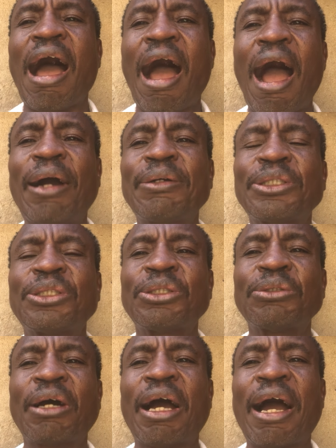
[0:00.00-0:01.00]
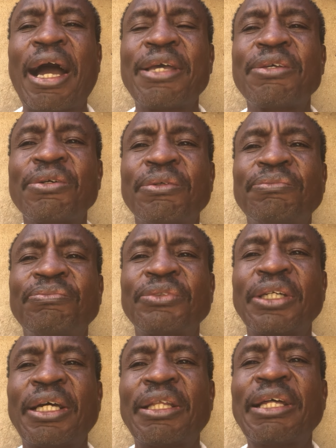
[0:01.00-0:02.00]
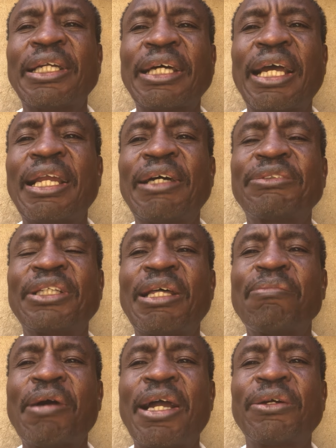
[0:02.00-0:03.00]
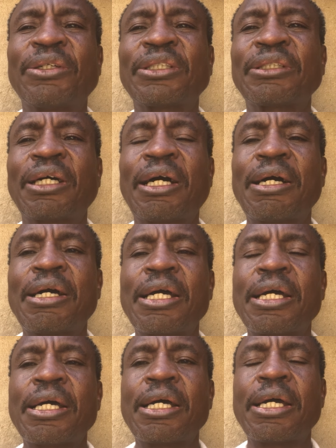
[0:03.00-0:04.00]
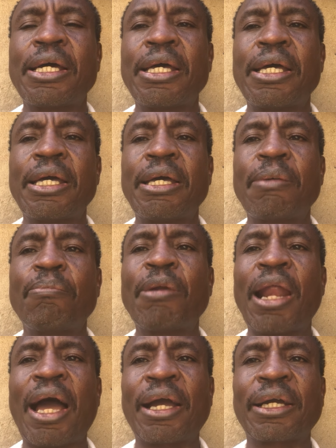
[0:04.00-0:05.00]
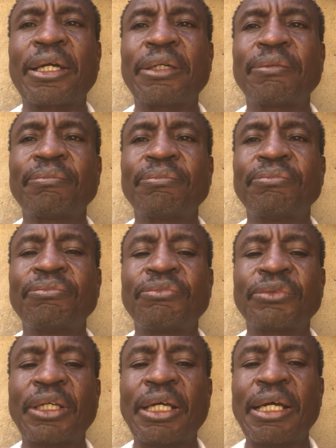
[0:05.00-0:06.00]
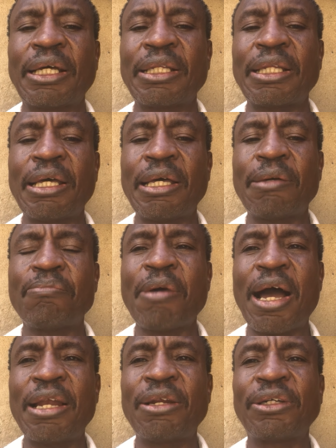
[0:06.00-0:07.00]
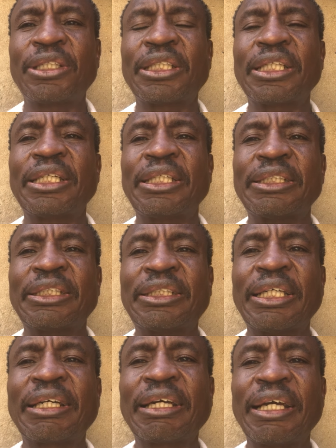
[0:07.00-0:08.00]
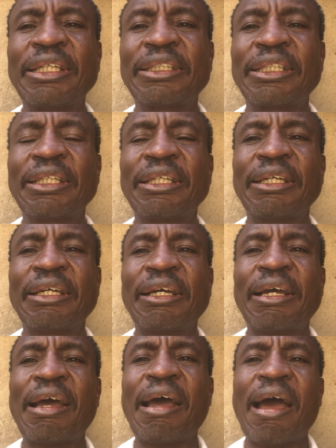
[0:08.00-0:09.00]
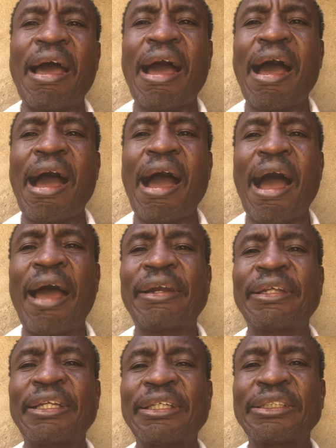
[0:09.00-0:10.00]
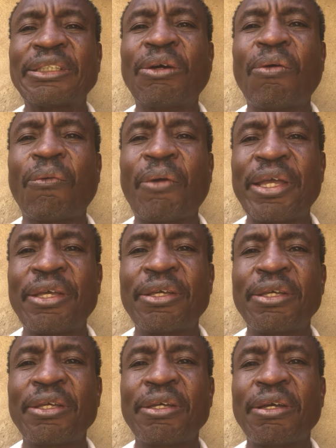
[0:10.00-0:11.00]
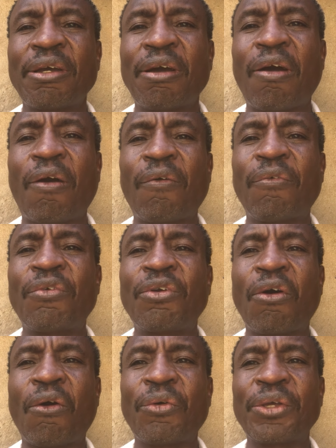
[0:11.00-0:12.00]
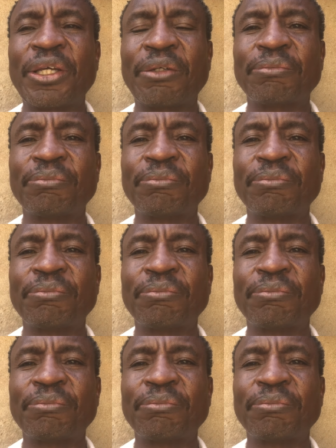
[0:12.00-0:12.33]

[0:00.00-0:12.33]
How sure are you that I left the ballot uh, blank? The ballot is secret and there is no way of knowing.